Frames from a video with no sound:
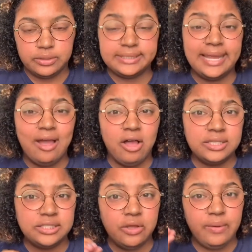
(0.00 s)
They
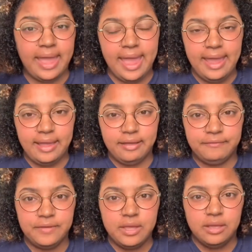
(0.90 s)
also have,
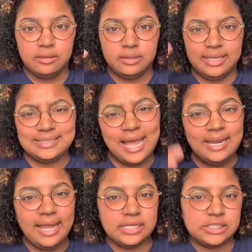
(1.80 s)
it's kind of
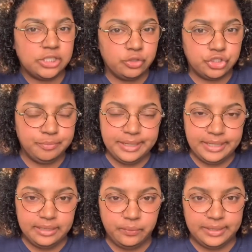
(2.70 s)
like a social
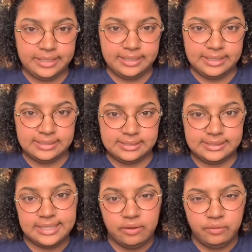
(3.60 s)
media within
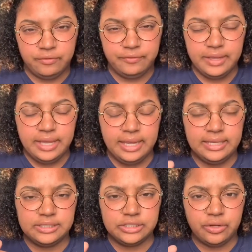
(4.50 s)
itself. And
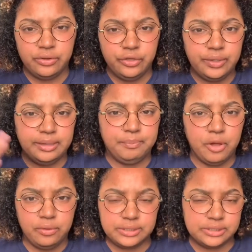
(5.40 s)
so you can
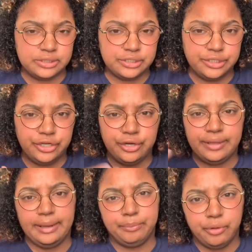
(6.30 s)
post to your
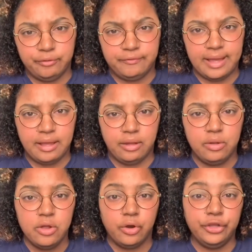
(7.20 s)
like profile,
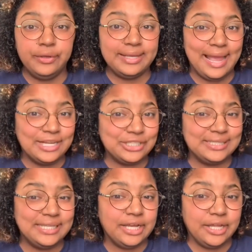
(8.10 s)
or you can actually
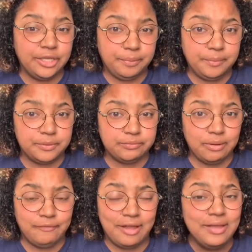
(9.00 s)
see other people's
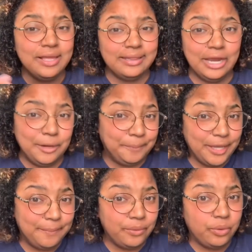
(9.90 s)
profile. There are
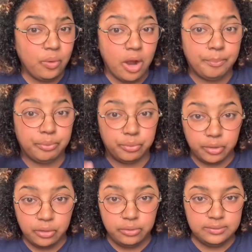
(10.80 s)
people who are
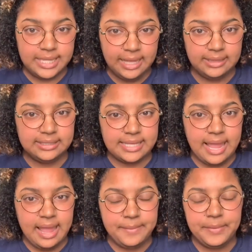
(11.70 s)
pros at this
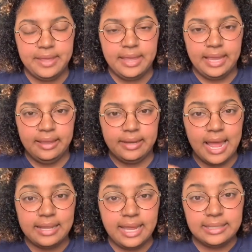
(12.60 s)
app, and
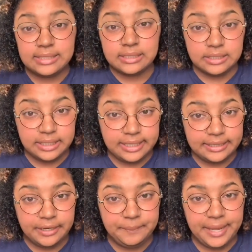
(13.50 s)
I like to look at
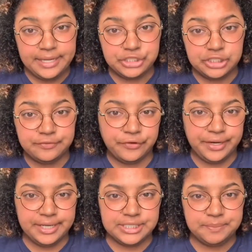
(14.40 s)
their pages for
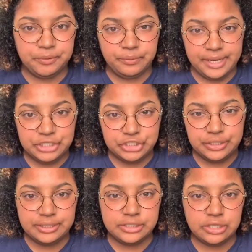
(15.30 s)

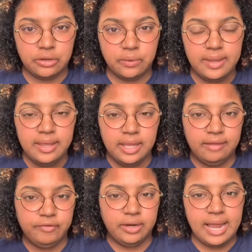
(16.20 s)
inspiration. So if
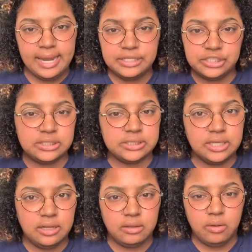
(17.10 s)
you're kind of just
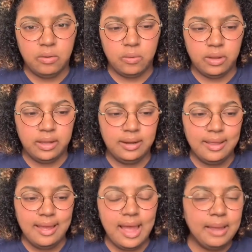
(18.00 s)
stuck on,
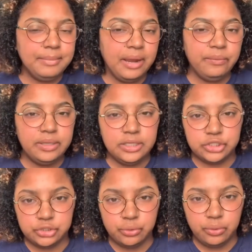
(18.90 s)
I'm not really
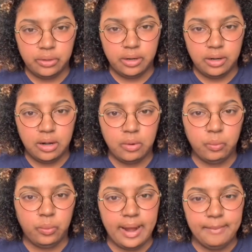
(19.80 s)
sure
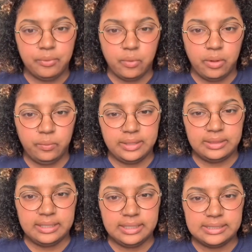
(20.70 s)
where I'm going with
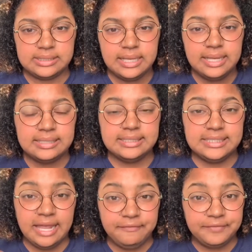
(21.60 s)
this,
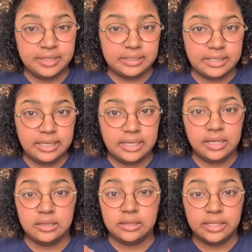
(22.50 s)
definitely
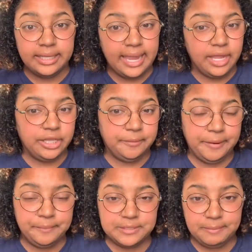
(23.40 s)
look at other
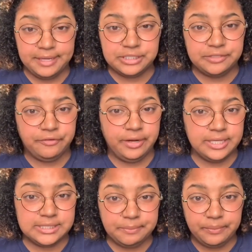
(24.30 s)
people's pages for
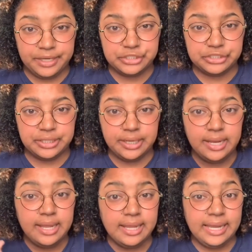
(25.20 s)
inspiration.
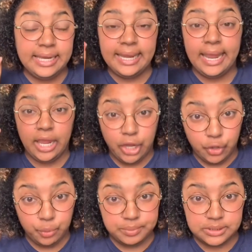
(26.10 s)
It
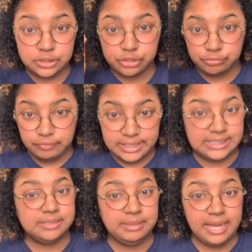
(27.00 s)
helps, trust me.